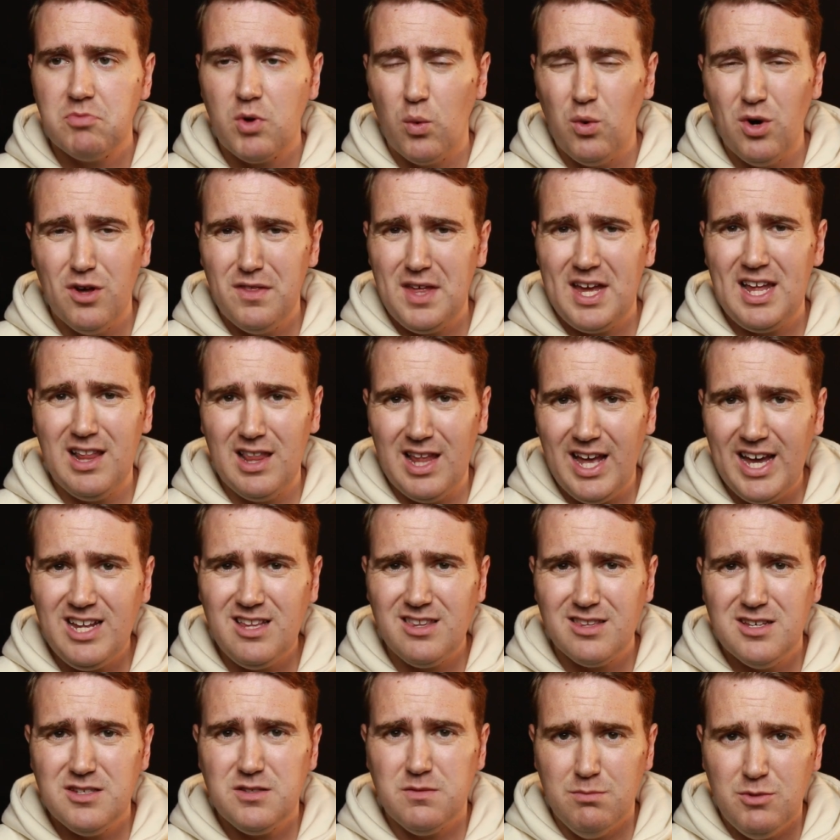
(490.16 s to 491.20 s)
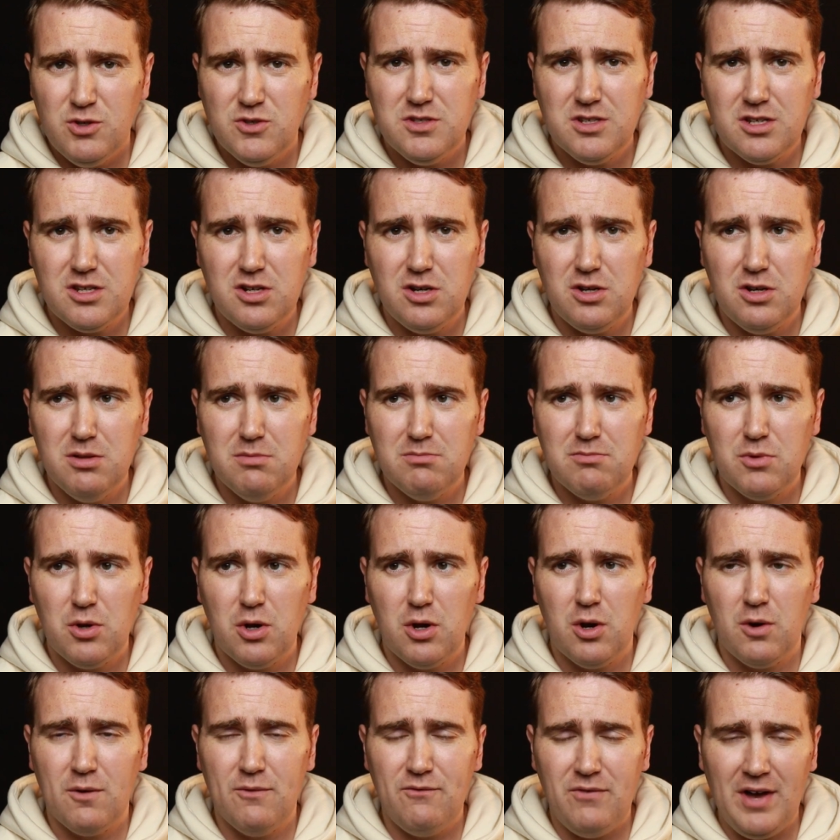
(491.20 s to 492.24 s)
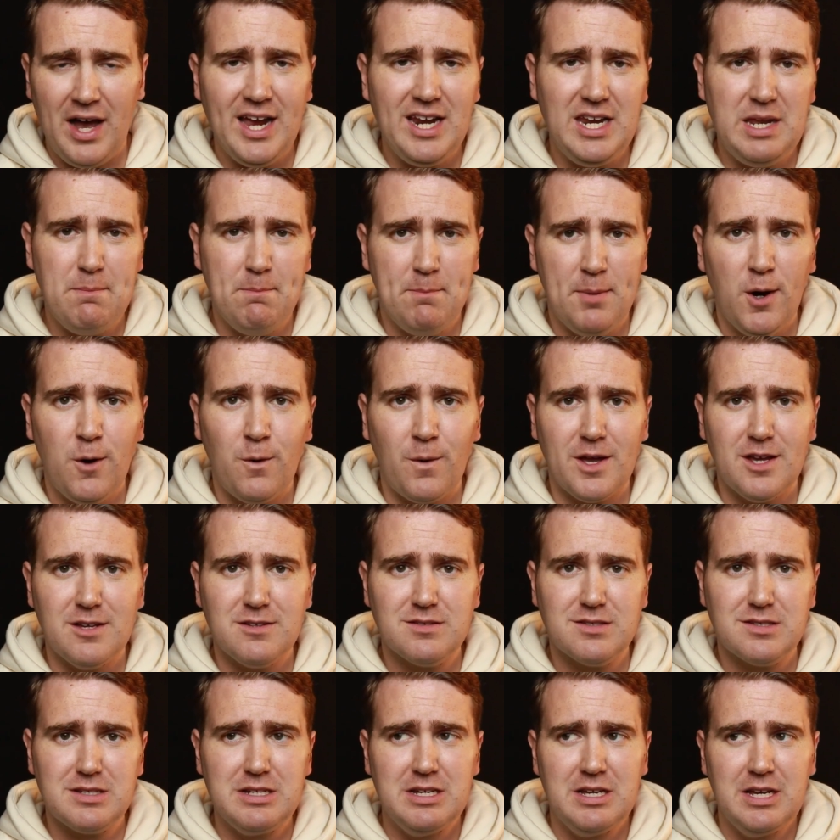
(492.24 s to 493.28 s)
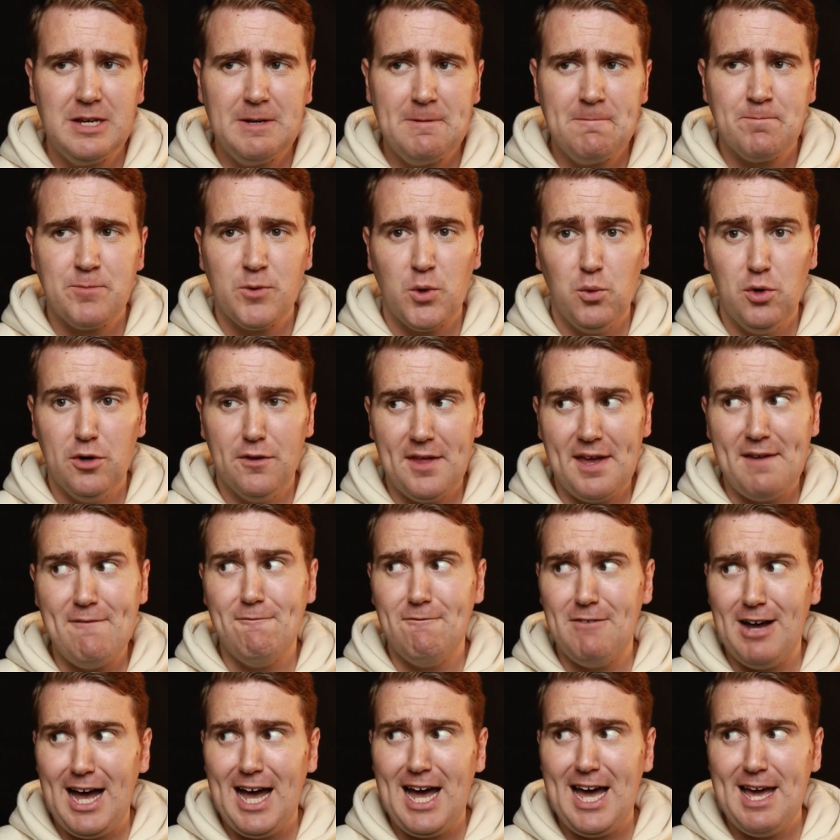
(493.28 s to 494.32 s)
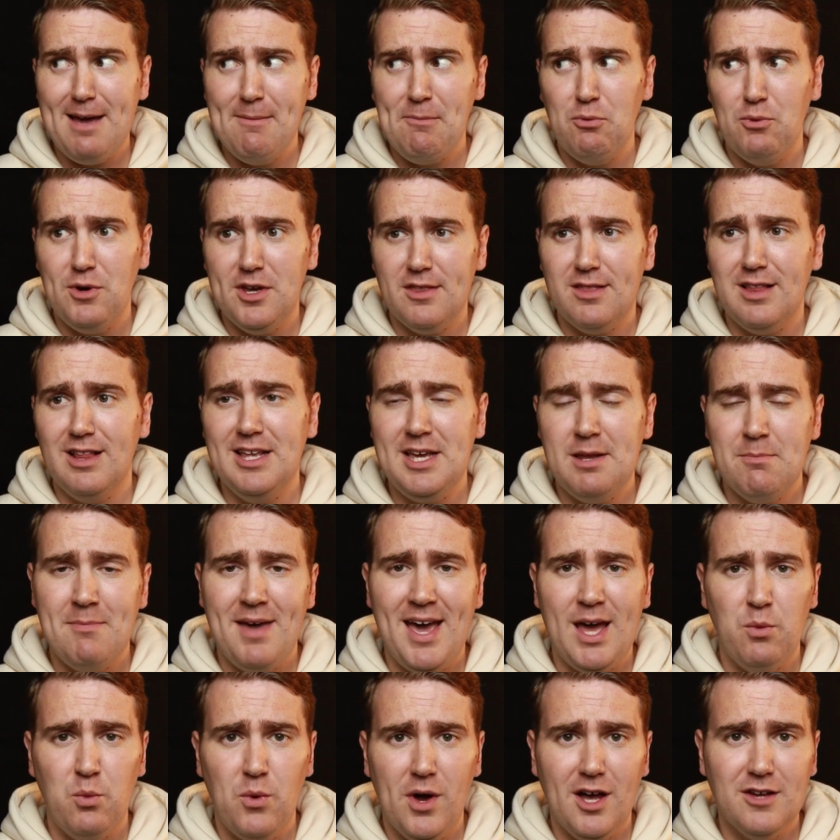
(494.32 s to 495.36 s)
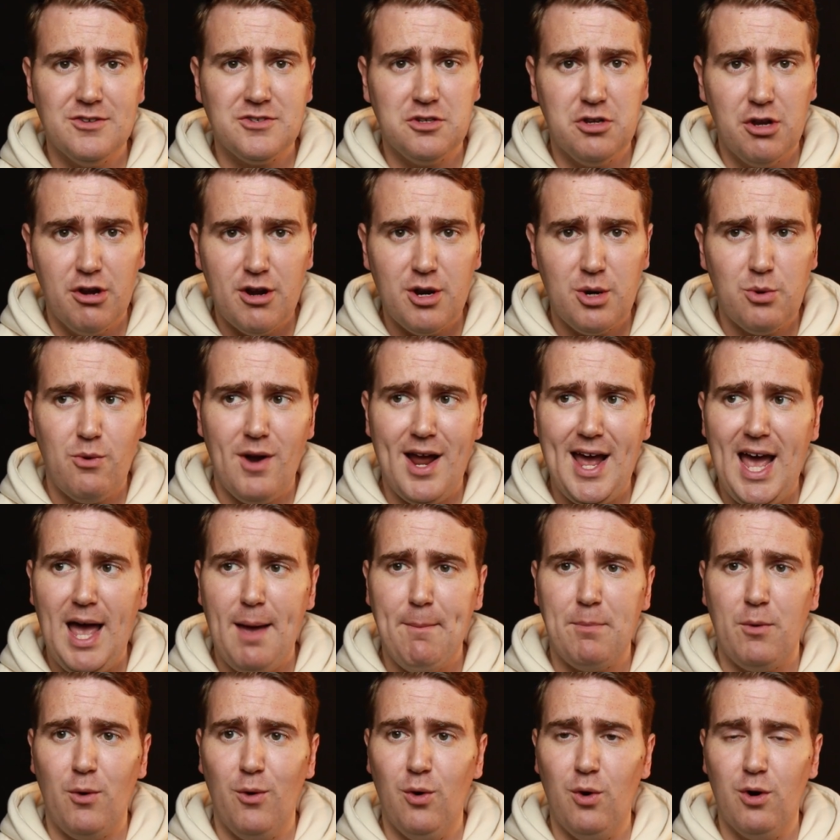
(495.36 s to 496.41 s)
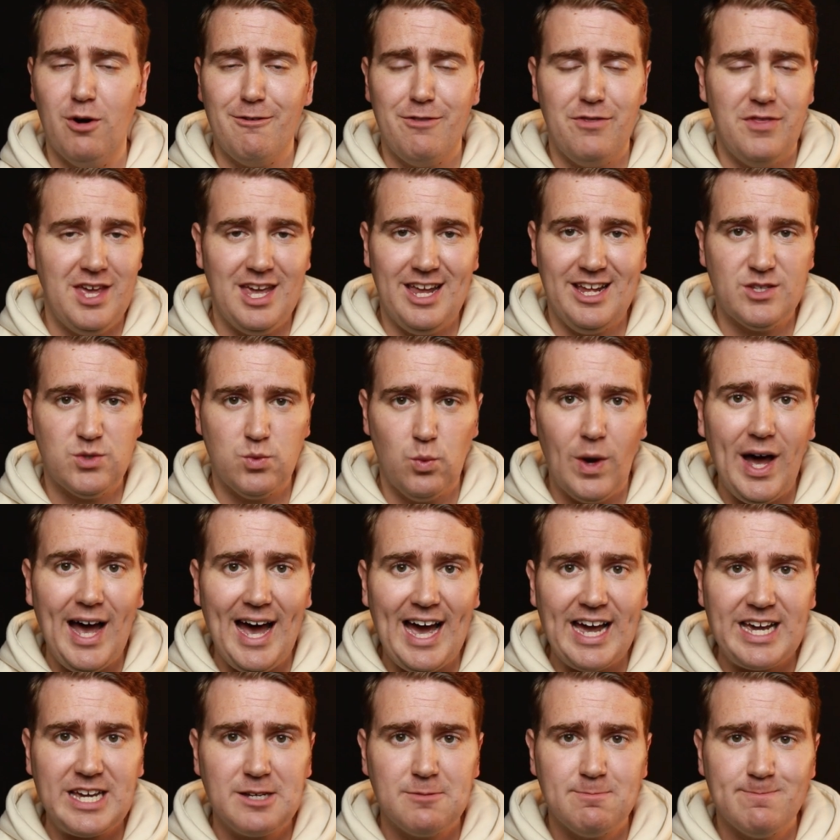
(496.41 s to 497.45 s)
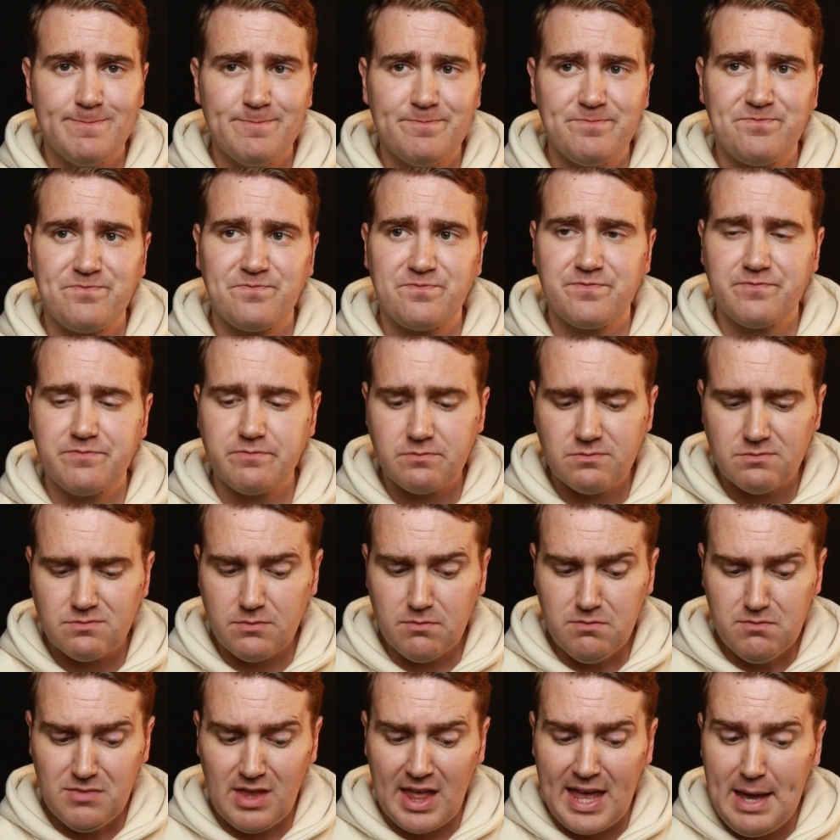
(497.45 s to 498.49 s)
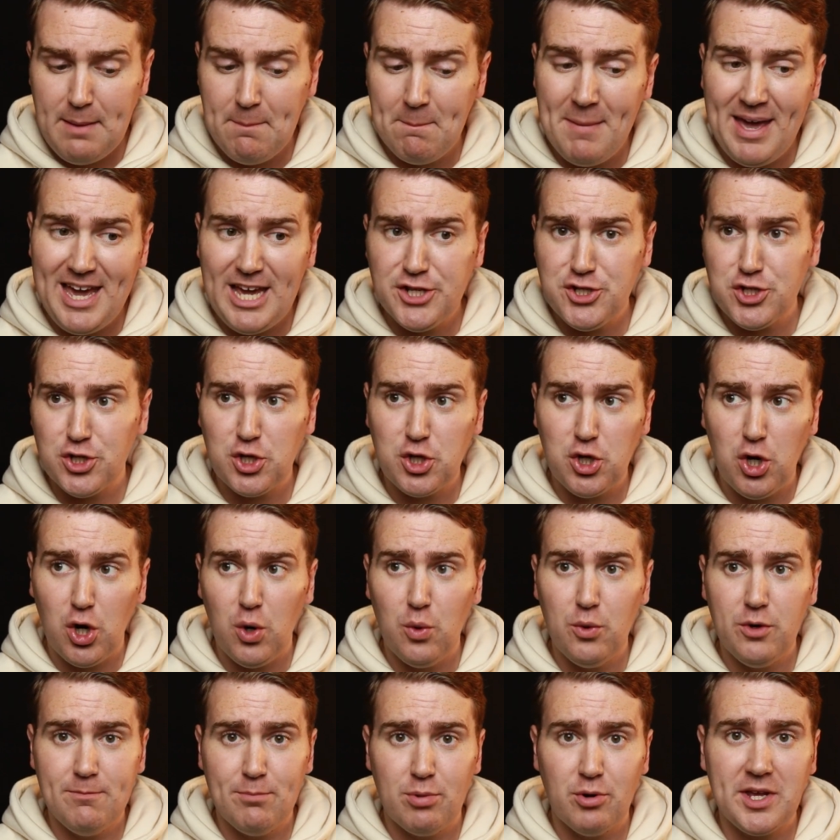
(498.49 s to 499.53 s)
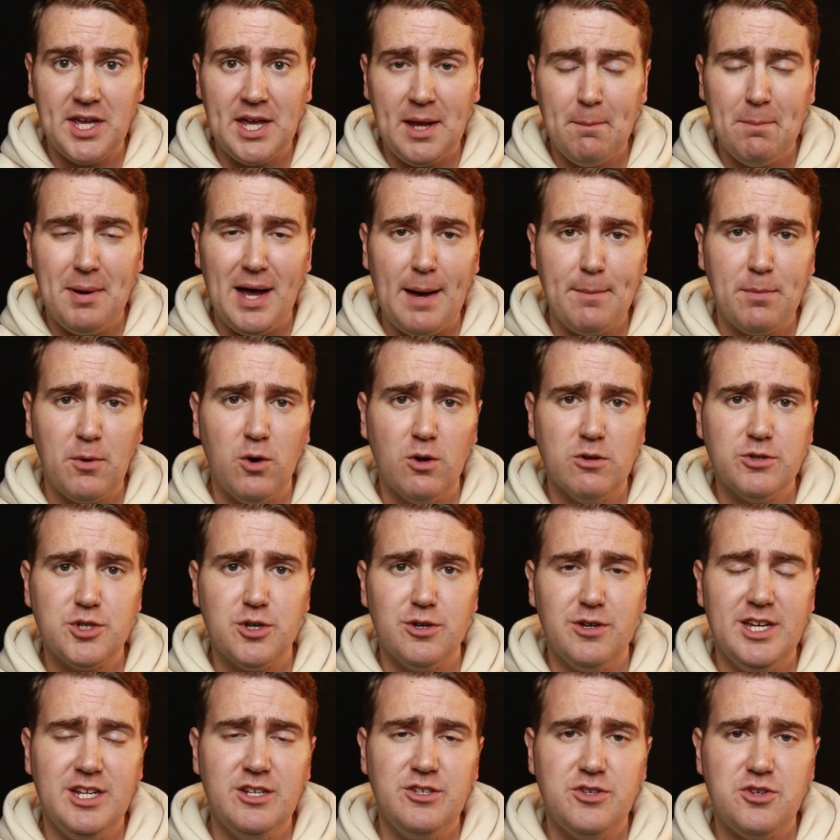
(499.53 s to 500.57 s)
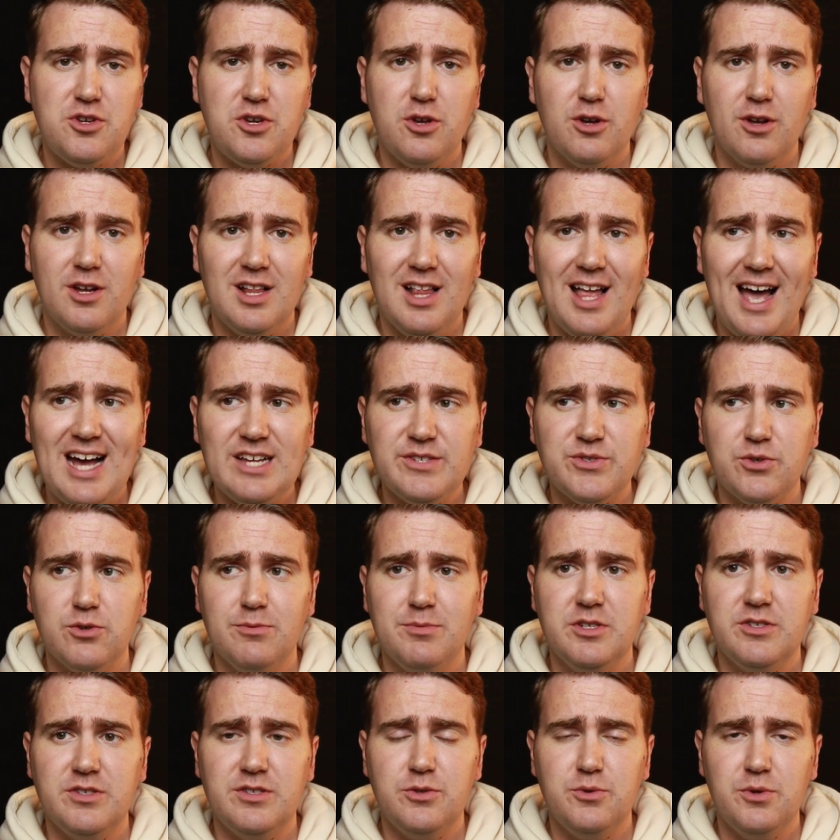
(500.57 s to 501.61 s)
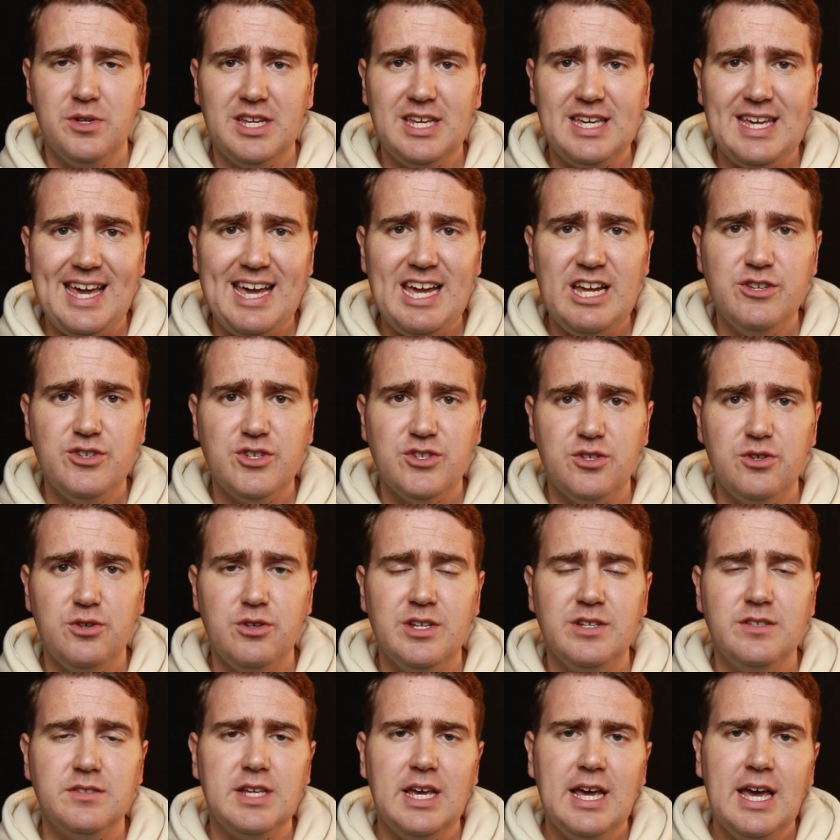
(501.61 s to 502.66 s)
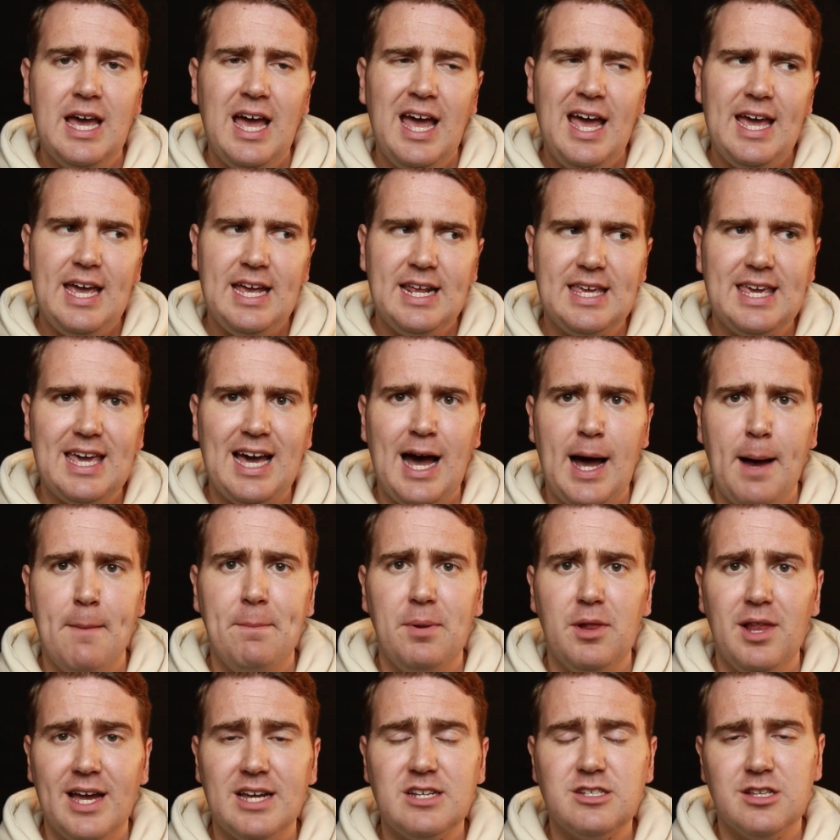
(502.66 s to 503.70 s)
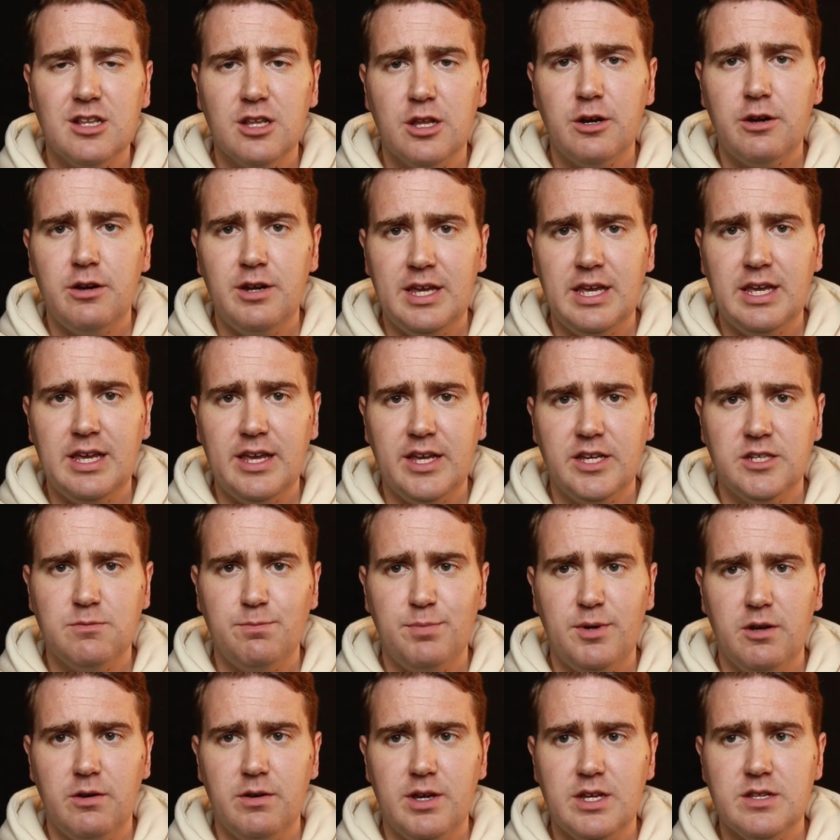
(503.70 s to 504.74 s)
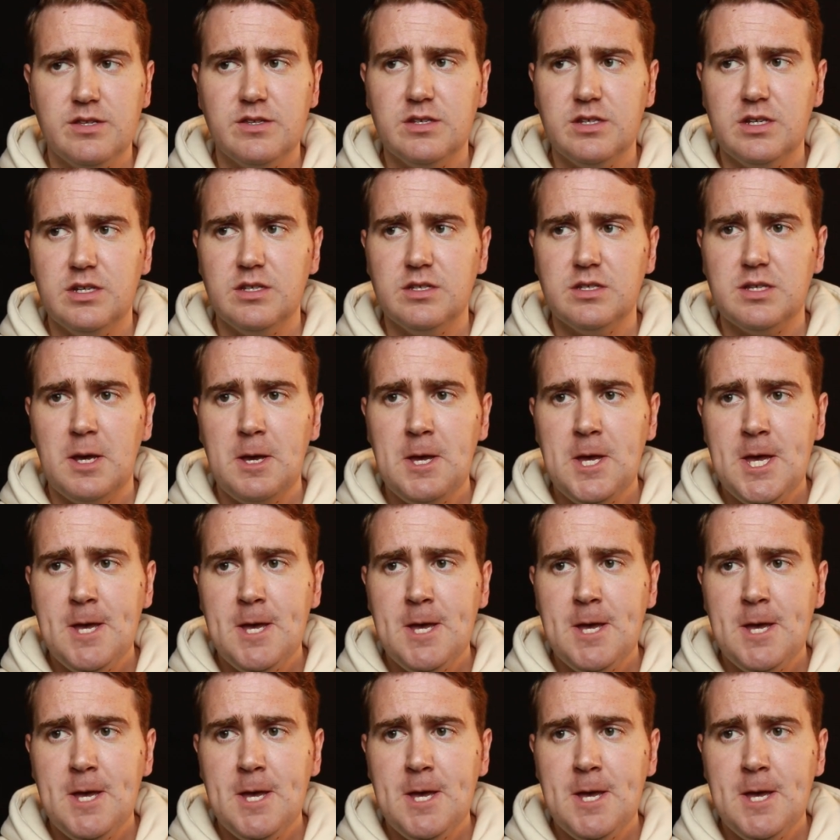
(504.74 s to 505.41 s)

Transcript: Will they like this musical or find it bogus? Will they vibe with Lin-Manuel's nerd rap or think it's whack? A major goal with bringing pop culture into your classroom is to engage students in complex learning experiences.